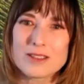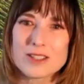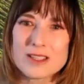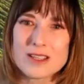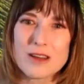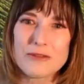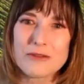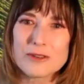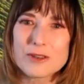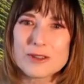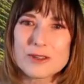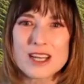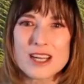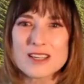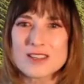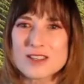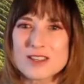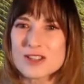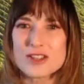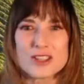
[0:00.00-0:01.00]
Just that first
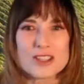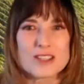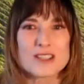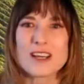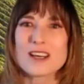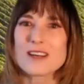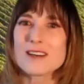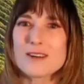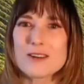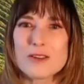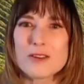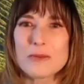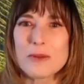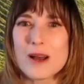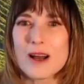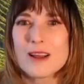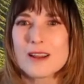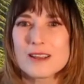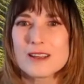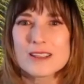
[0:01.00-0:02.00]
taste is just get it on the
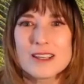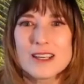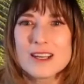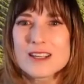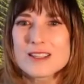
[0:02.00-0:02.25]
palate,